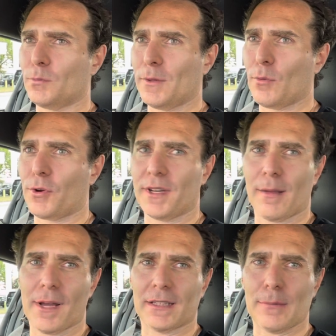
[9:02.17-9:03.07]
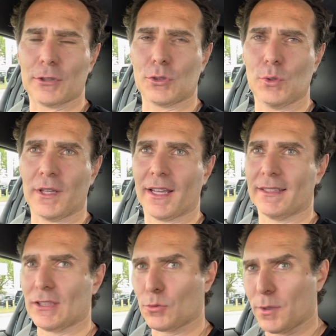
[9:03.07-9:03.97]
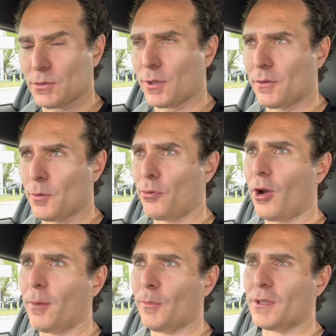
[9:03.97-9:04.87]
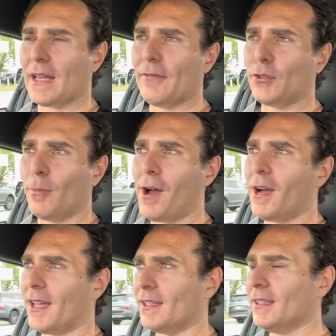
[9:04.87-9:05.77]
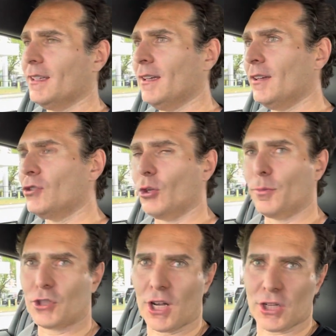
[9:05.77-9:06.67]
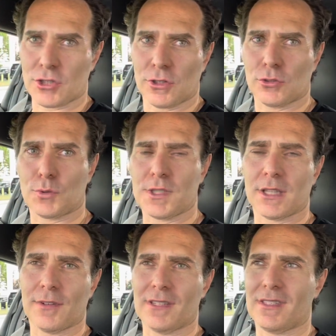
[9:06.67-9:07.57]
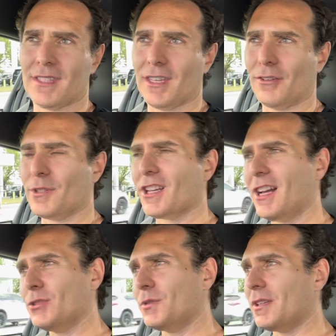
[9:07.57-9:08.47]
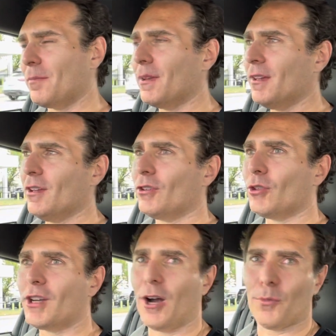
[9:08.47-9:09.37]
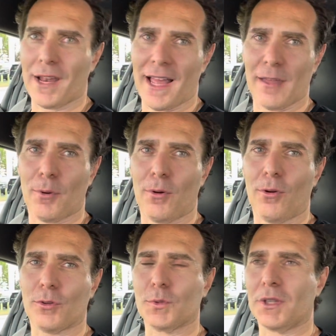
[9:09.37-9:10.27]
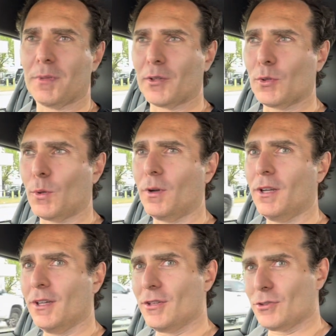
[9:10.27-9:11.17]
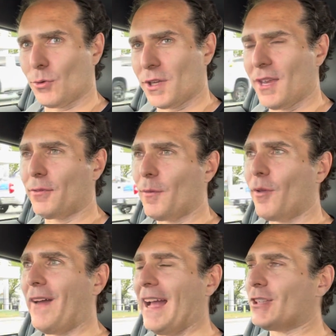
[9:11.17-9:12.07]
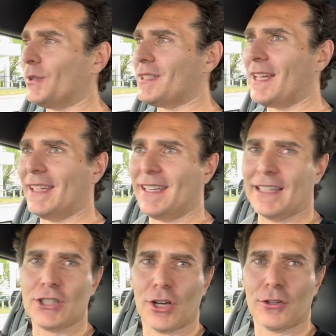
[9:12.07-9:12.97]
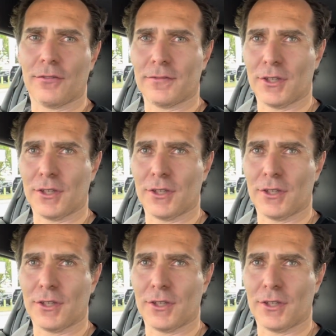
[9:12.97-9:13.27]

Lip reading: be worried about cooling, and that was one of the problems with aftermarket turbocharged 370Z. It was hard to keep the car reliable, to keep it cool. So we hear from the factories they added a ton of